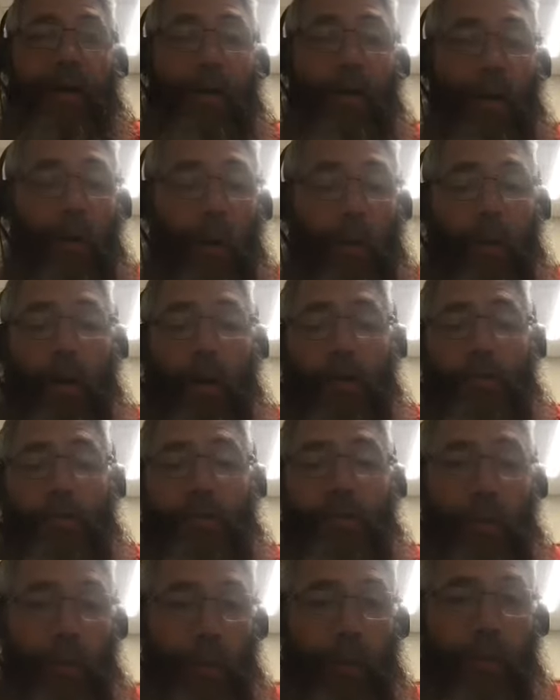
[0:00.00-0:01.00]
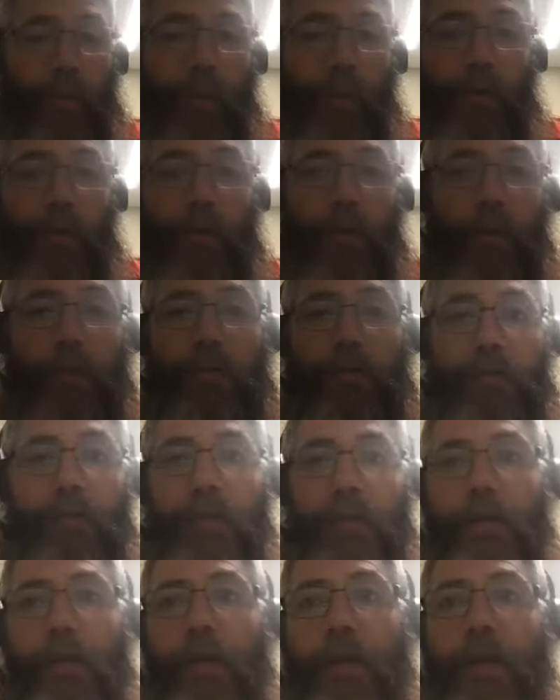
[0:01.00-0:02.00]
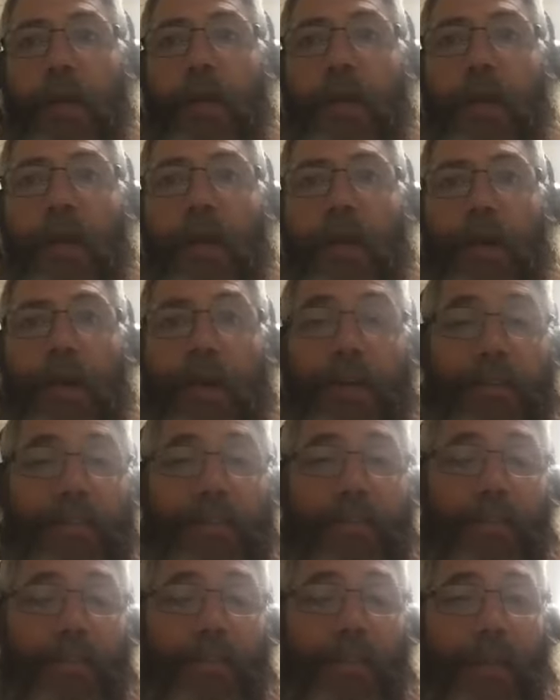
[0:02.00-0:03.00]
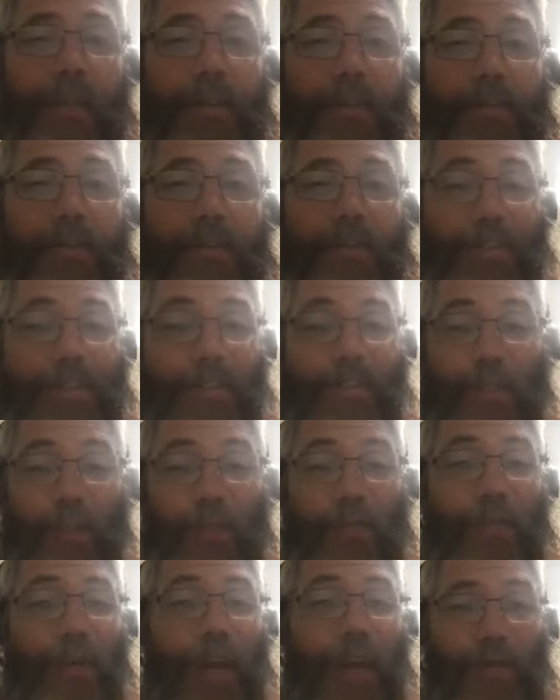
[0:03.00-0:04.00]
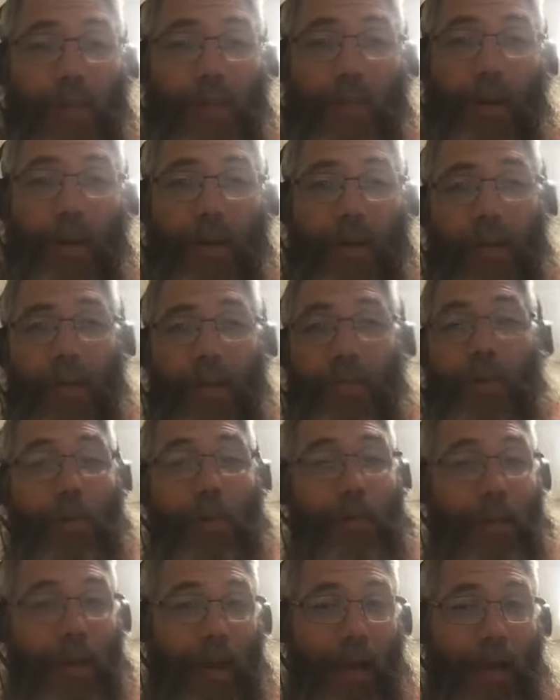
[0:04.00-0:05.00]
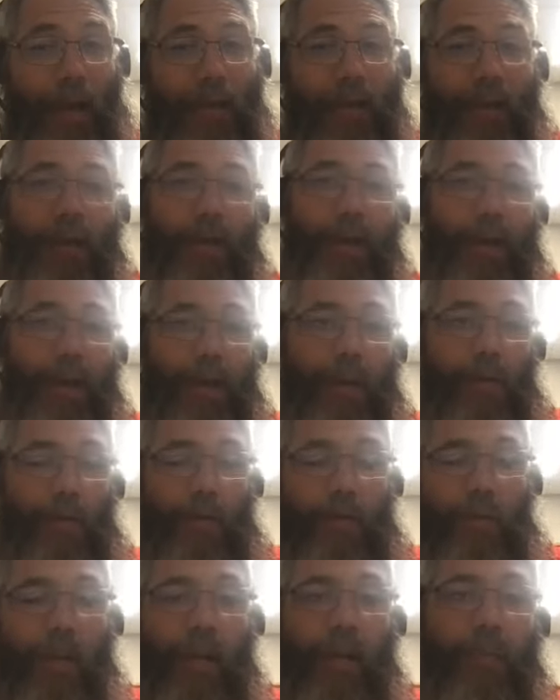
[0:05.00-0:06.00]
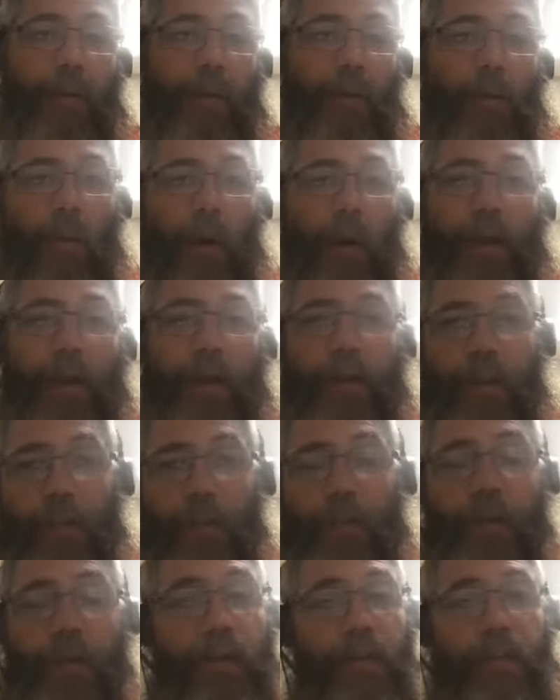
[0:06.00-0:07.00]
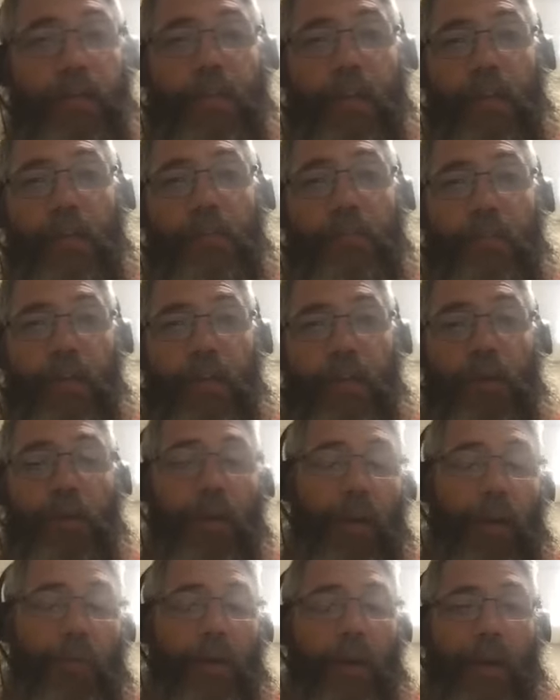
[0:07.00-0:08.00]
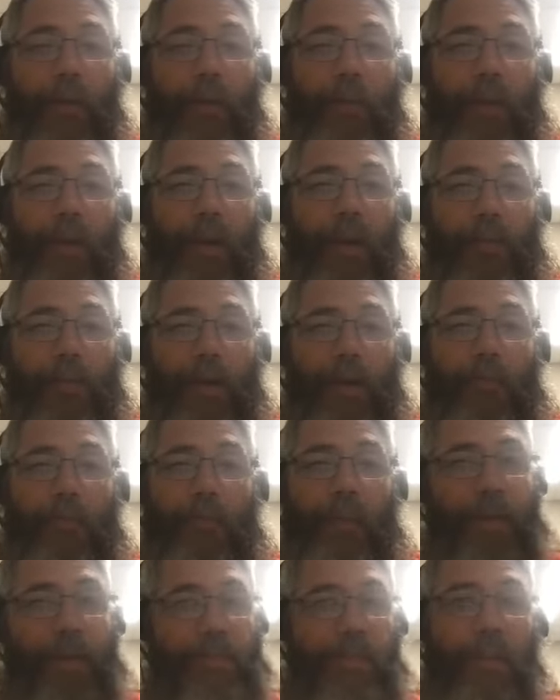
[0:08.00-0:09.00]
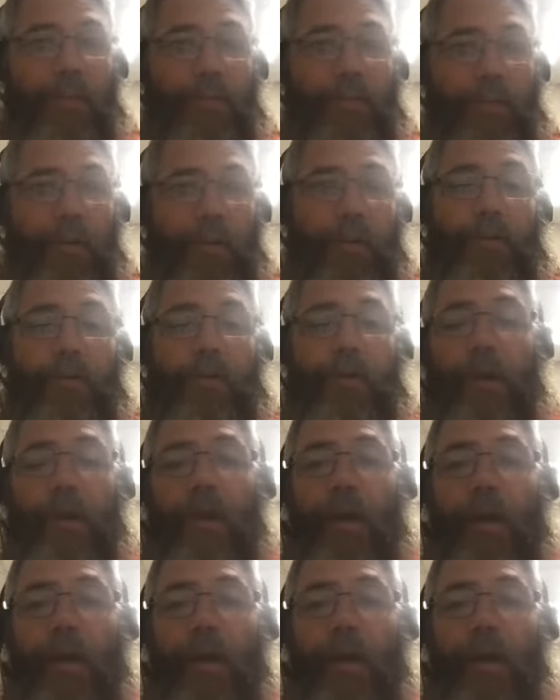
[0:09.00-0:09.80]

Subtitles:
to go about doing permaculture. Is it something that's good for everybody? Probably not. We'll talk about why it could be a good thing for you, why it might not be a best thing for you,